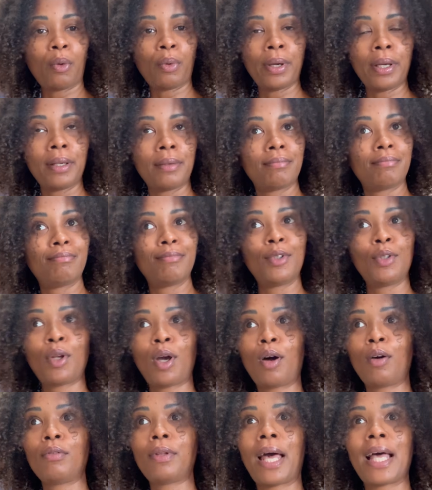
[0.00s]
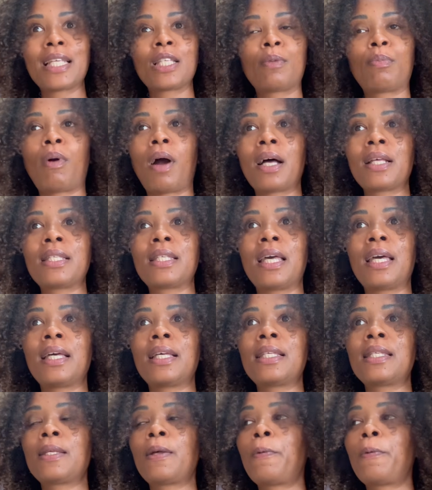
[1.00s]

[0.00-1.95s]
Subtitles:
rent. You know, that's the process.